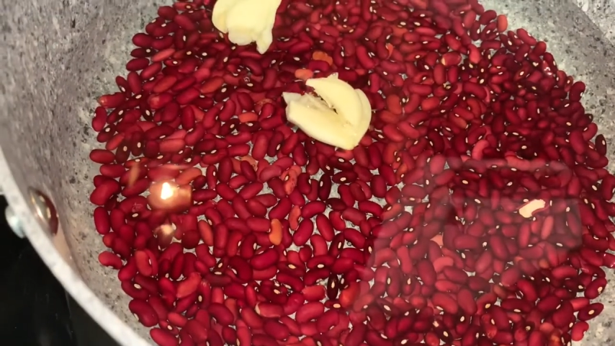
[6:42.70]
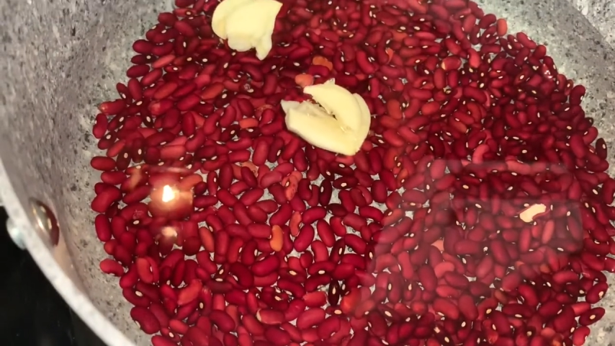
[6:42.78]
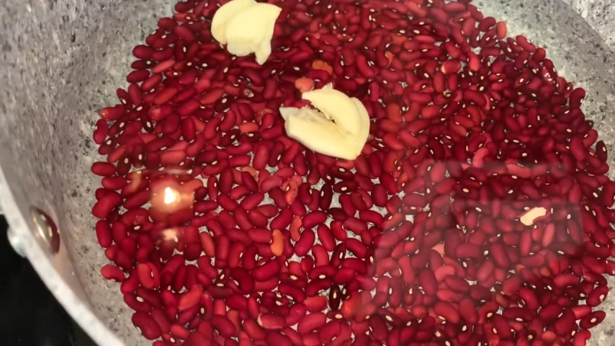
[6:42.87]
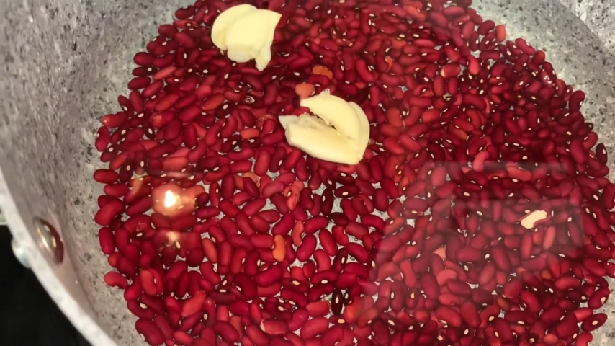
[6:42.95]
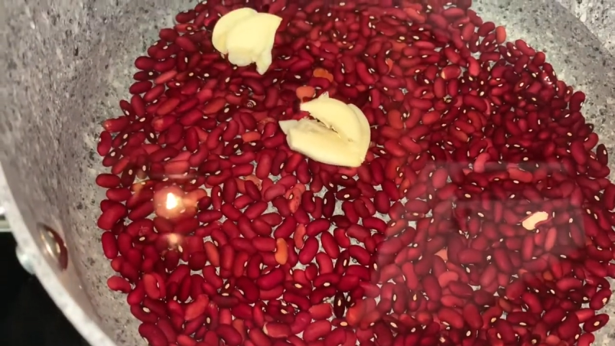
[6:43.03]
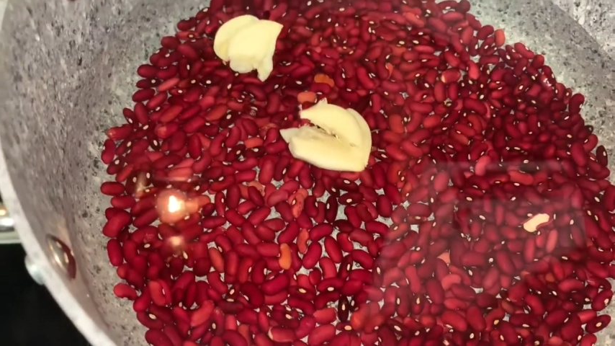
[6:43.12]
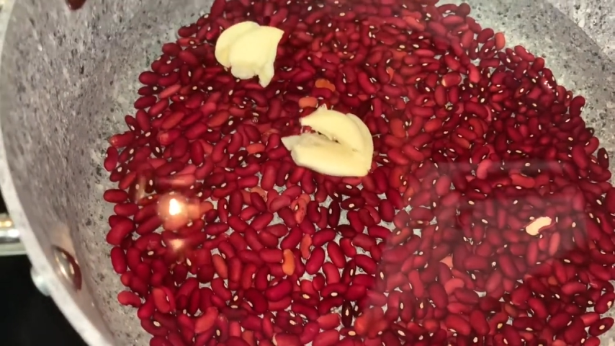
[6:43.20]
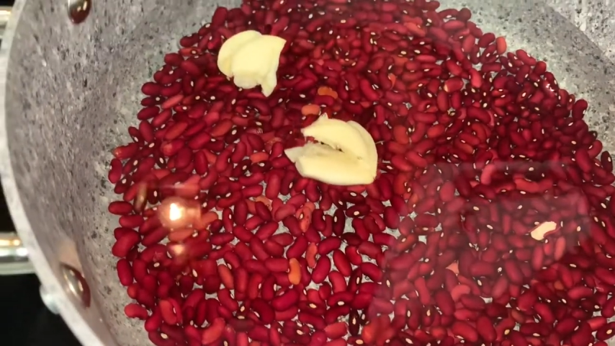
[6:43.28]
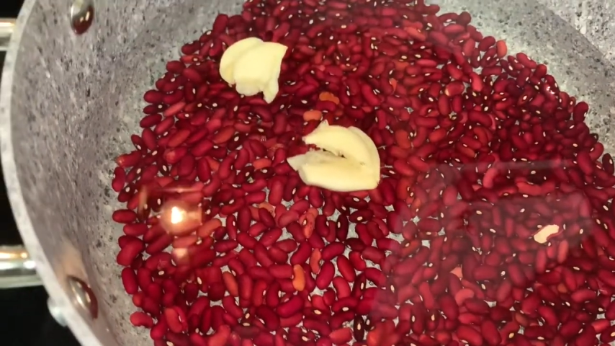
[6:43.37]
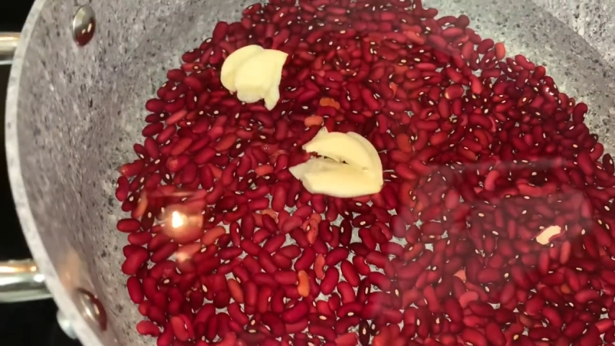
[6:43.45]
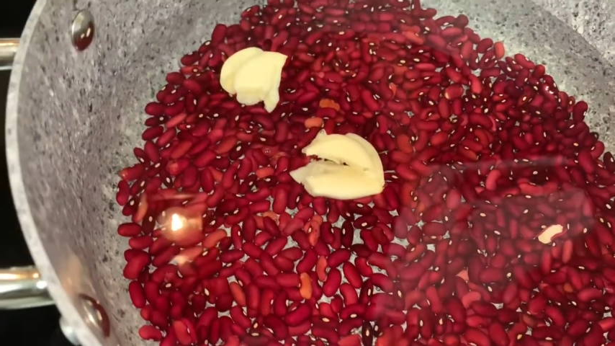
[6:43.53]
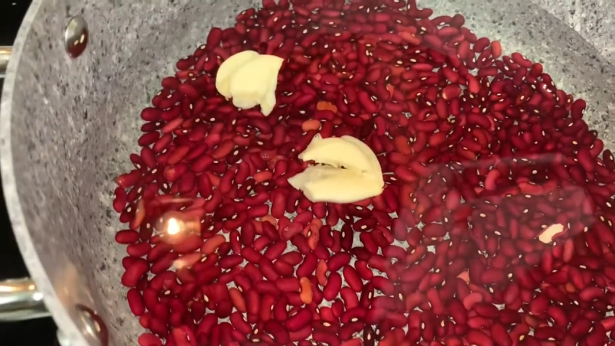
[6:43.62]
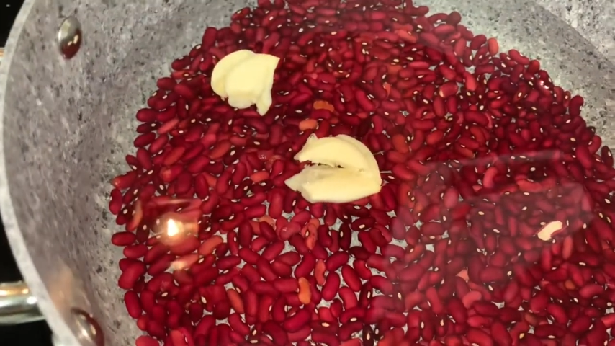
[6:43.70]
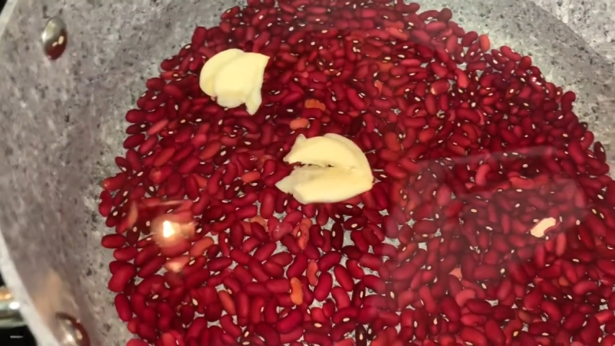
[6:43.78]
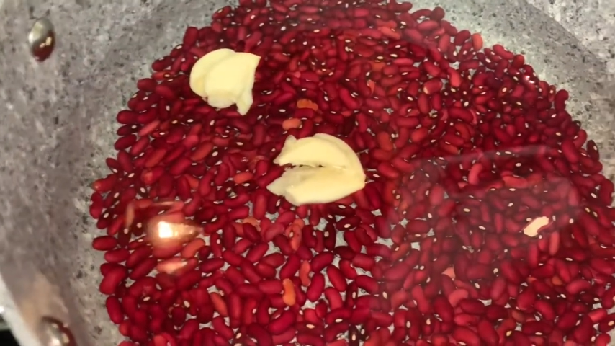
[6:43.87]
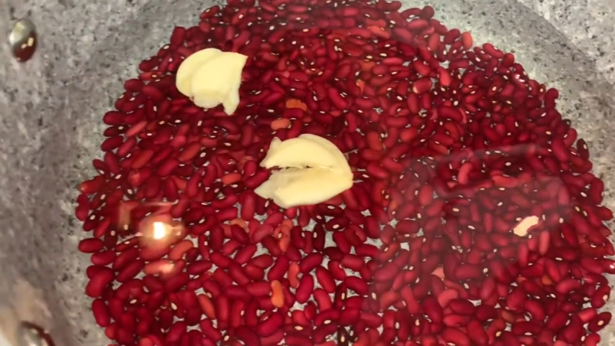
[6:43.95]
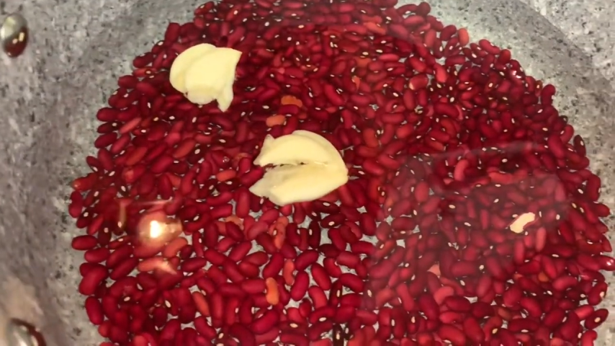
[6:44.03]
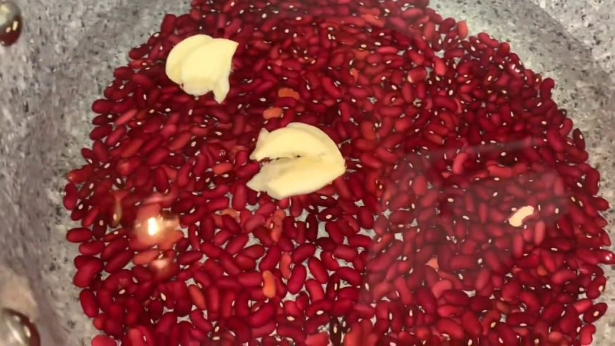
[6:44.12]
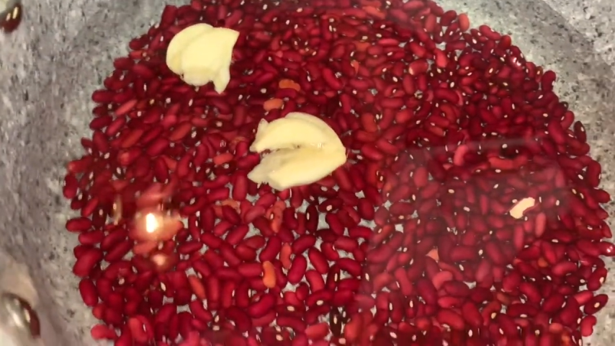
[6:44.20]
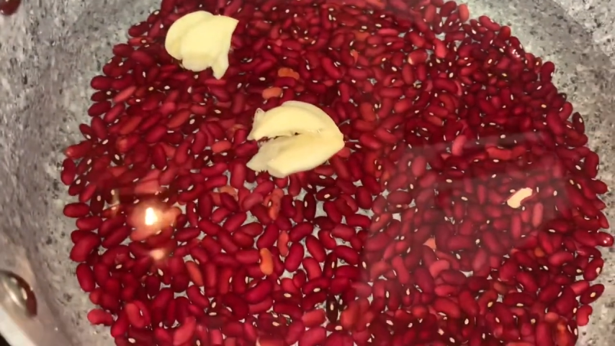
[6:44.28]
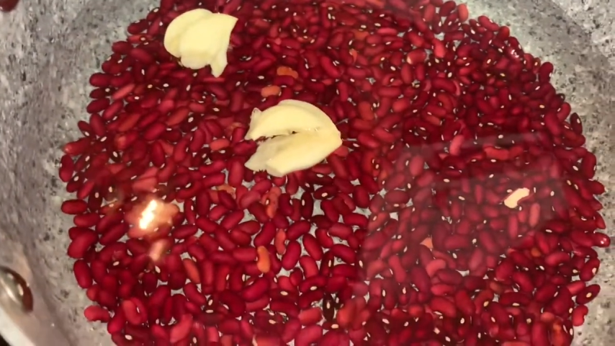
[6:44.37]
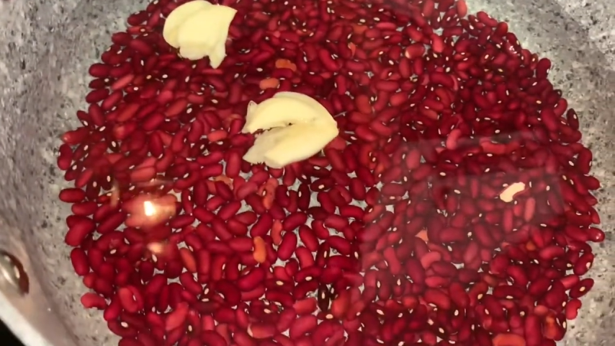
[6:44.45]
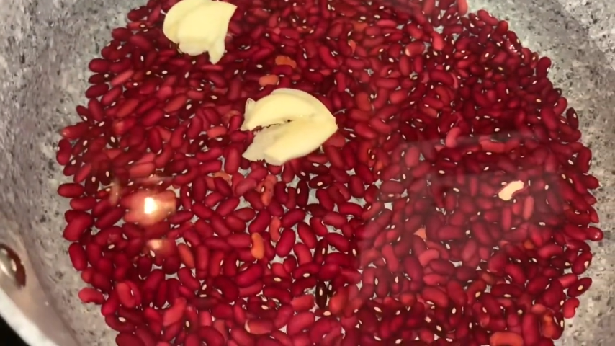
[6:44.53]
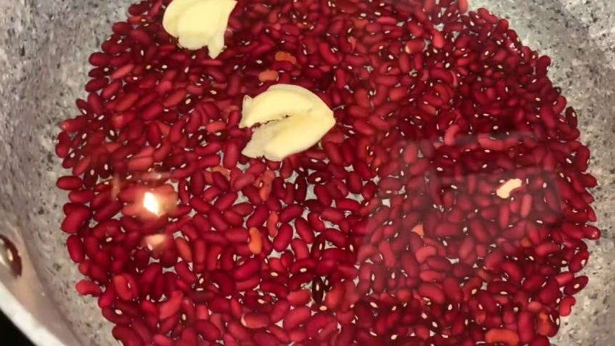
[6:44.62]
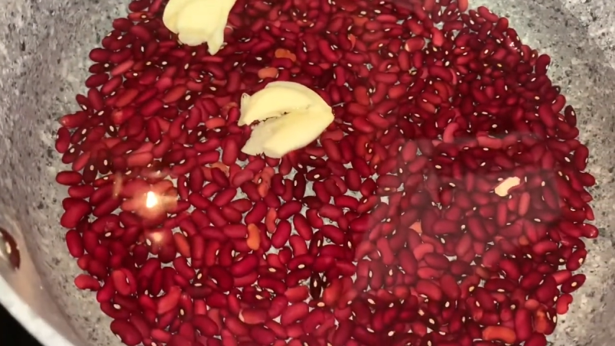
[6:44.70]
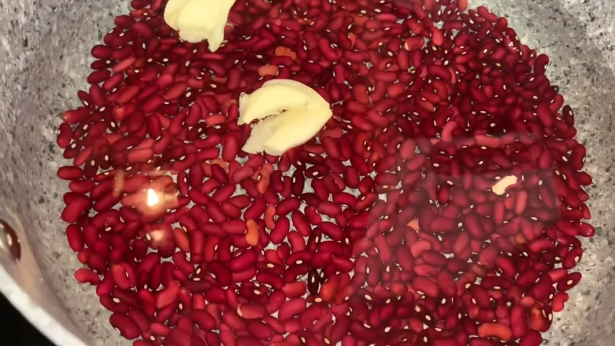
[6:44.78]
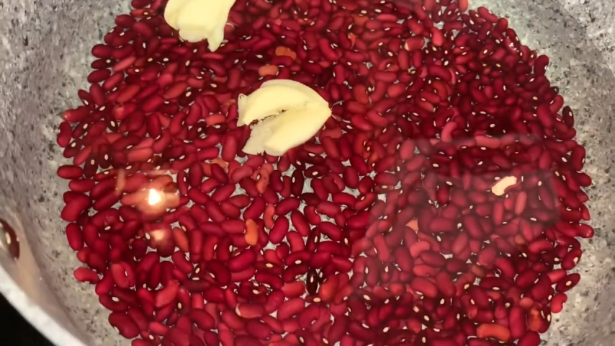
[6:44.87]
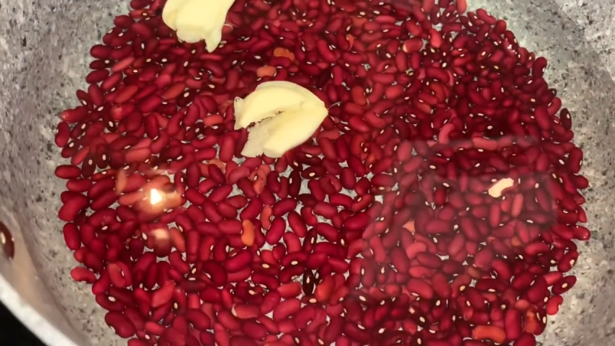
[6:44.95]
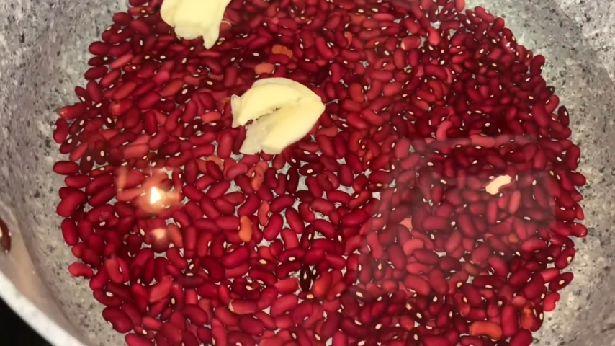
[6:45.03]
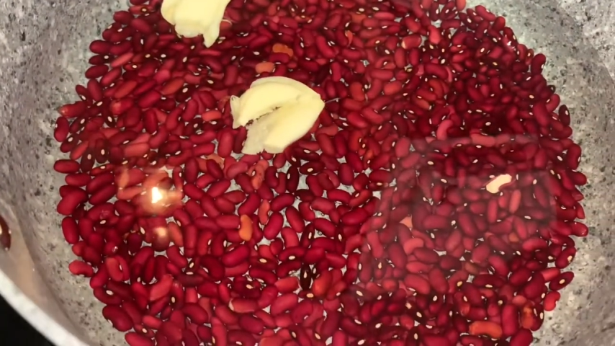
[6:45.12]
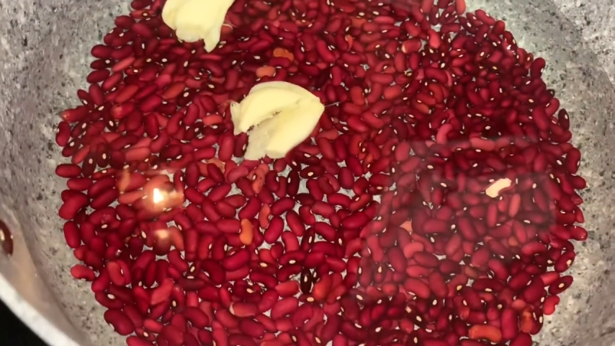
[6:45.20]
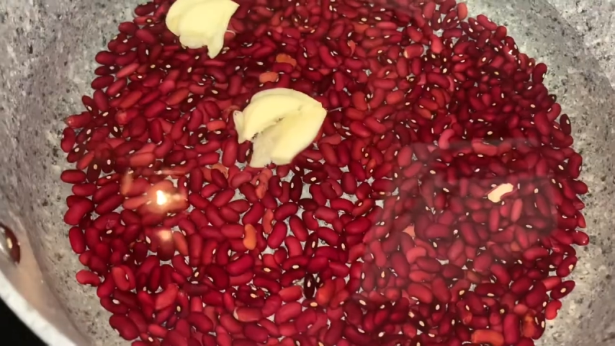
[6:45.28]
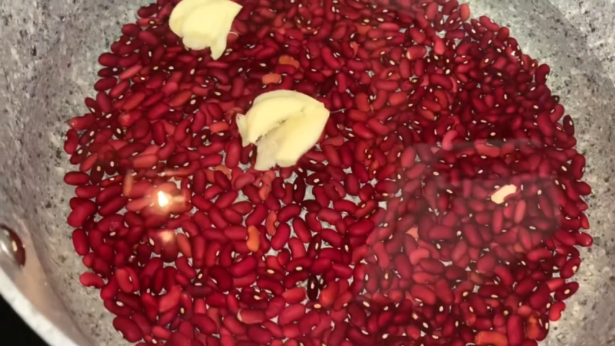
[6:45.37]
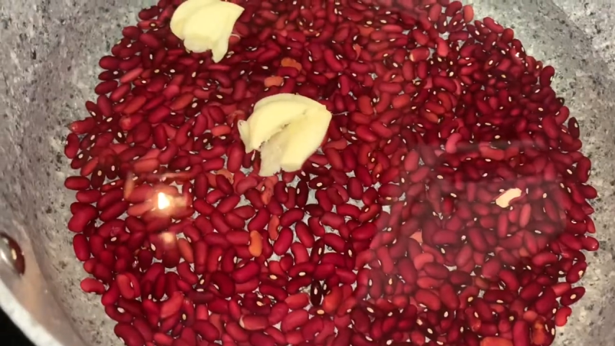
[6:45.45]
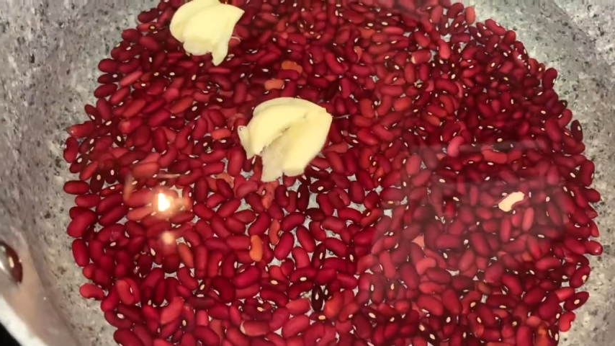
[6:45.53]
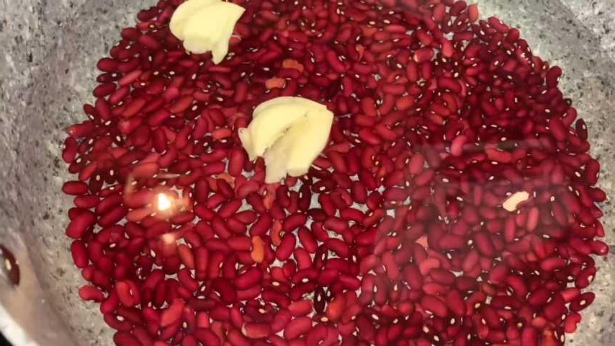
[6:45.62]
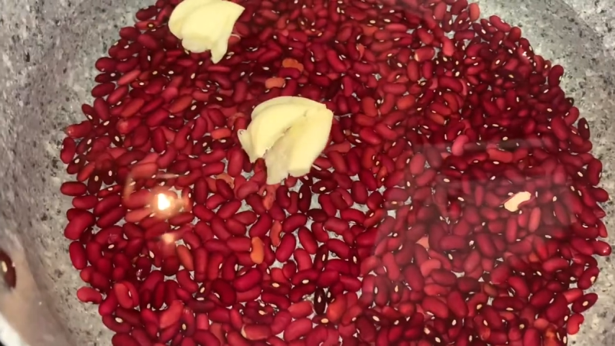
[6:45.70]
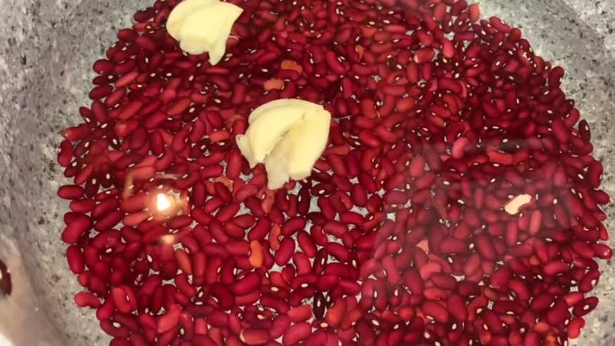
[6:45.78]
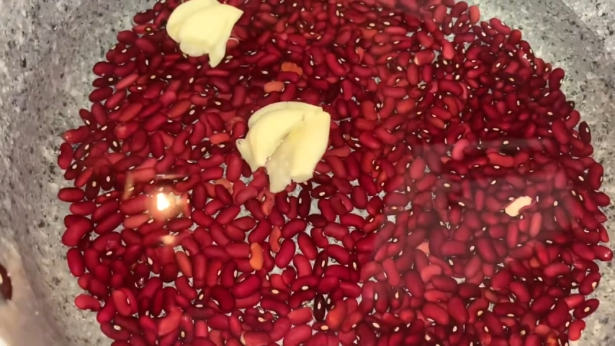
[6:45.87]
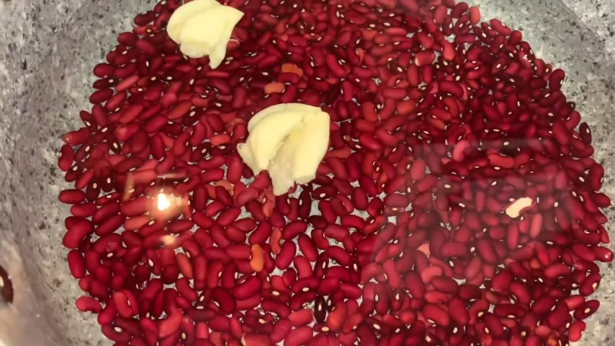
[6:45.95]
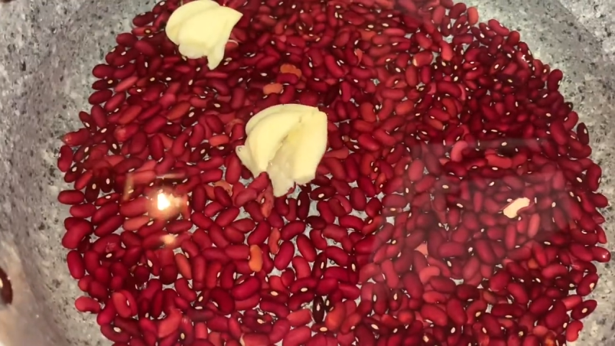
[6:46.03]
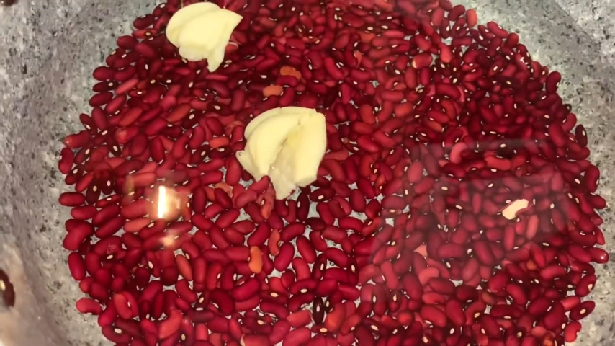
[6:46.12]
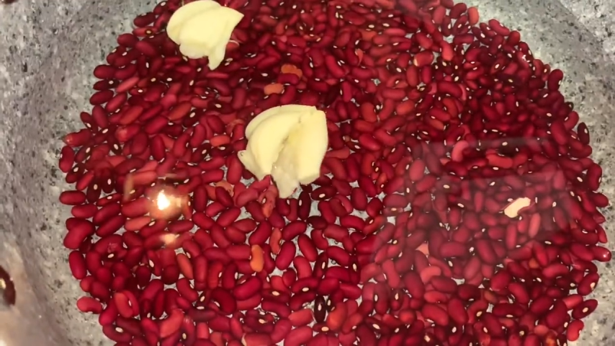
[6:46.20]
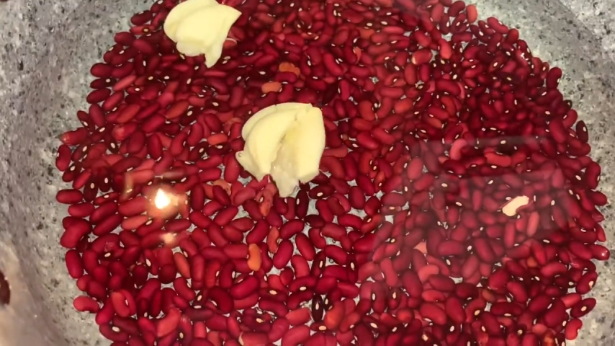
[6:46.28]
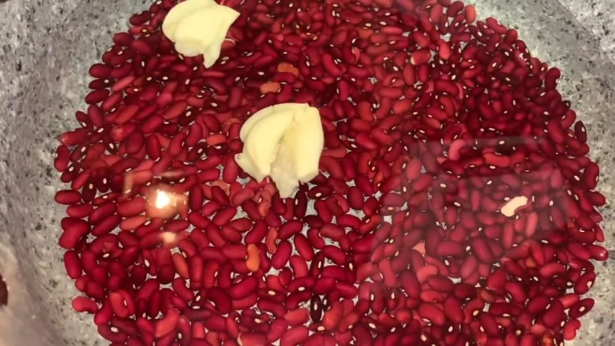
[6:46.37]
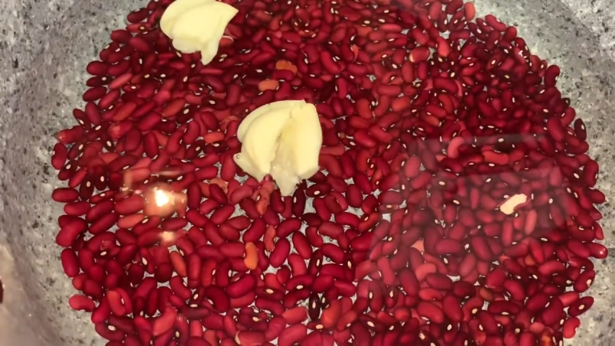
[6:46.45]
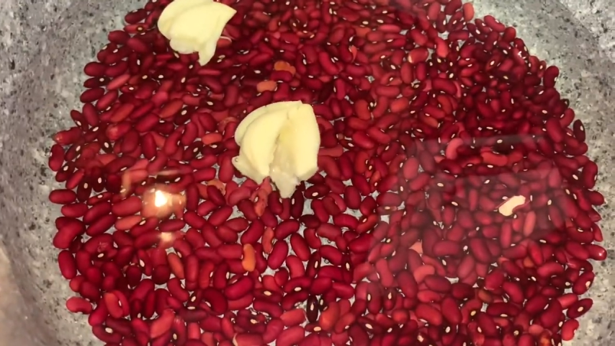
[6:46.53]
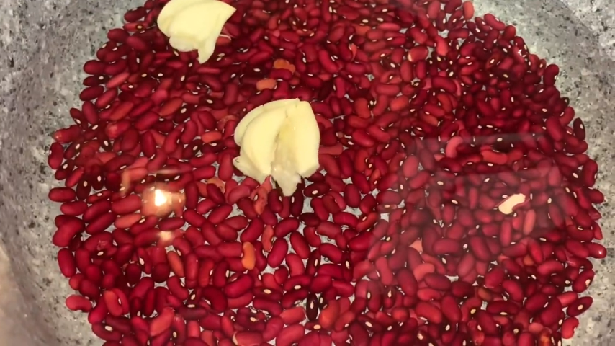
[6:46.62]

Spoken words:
(no speaker visible)